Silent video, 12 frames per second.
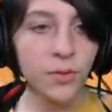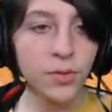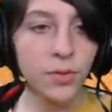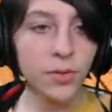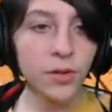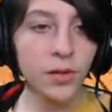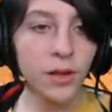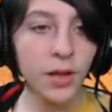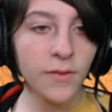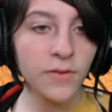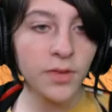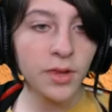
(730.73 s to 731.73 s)
Rule
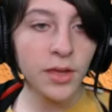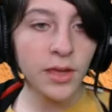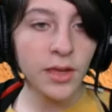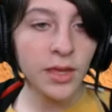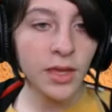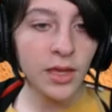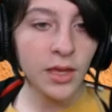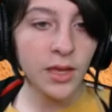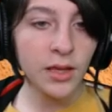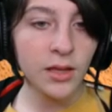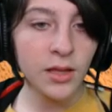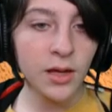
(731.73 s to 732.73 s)
of the
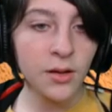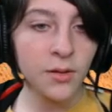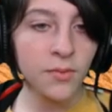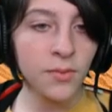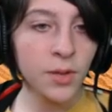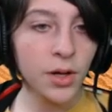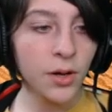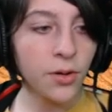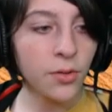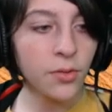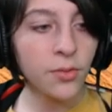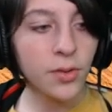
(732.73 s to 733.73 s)
kingdom?
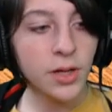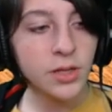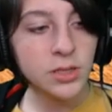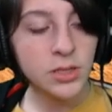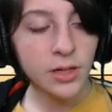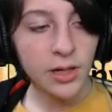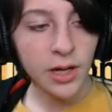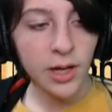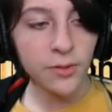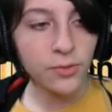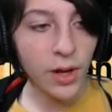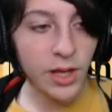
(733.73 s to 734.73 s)
Oh, what? Sorry,
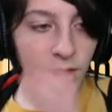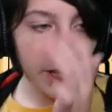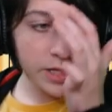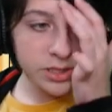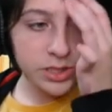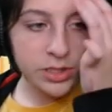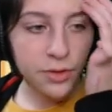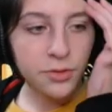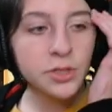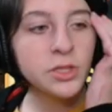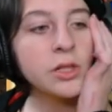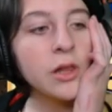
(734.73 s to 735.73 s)
I read that
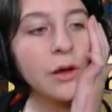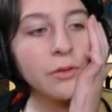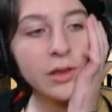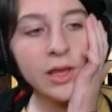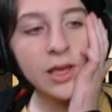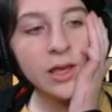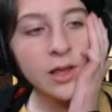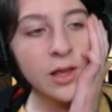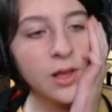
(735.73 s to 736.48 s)
so slowly.